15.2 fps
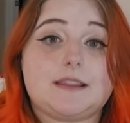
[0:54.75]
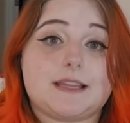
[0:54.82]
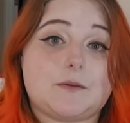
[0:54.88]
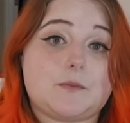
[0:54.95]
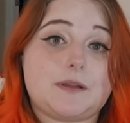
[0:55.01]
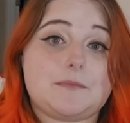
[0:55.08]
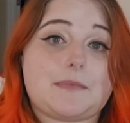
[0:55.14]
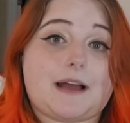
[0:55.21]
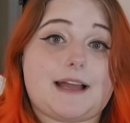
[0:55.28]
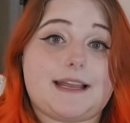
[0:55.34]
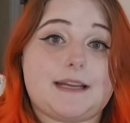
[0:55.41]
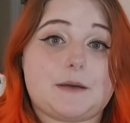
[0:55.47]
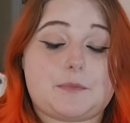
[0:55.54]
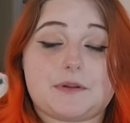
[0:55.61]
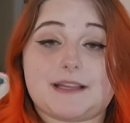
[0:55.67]
then we
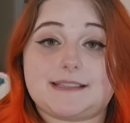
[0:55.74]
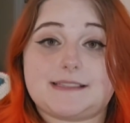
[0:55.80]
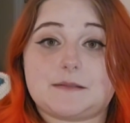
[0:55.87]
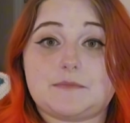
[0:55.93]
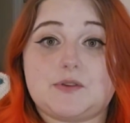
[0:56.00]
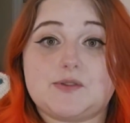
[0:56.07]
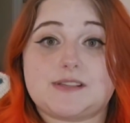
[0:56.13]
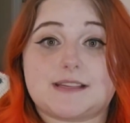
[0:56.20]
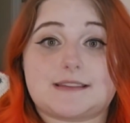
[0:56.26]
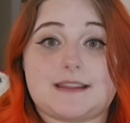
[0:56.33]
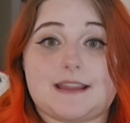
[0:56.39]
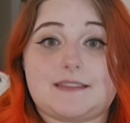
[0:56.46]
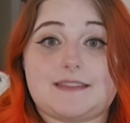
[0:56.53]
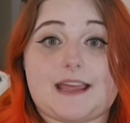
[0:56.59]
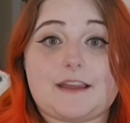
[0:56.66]
might play some music
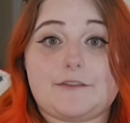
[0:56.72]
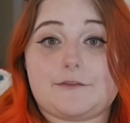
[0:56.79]
that they